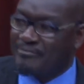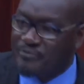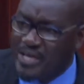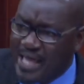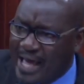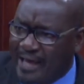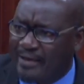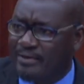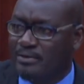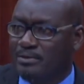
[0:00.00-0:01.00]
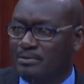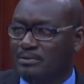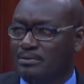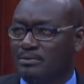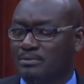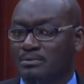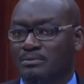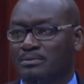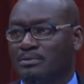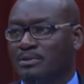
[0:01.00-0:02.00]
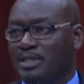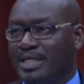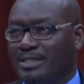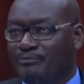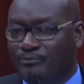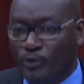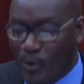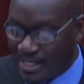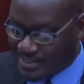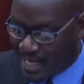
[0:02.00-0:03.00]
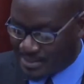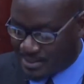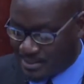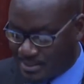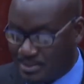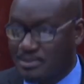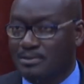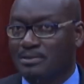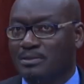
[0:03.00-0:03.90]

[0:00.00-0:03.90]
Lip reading: every year in fuel taxes.